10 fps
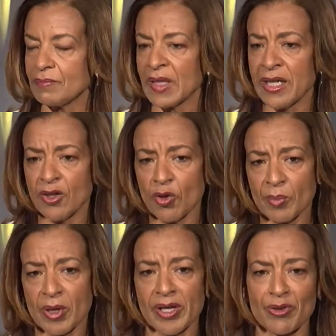And
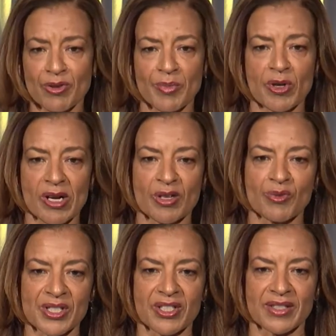employer morale was
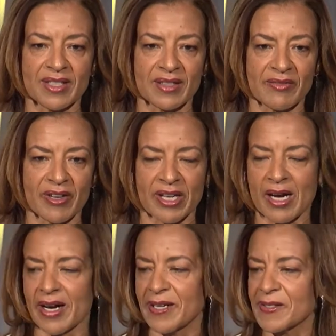not at the very
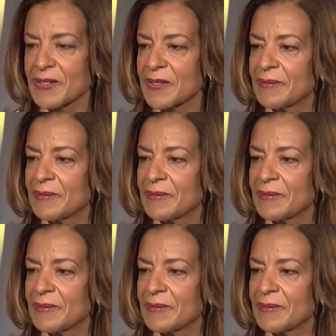highest.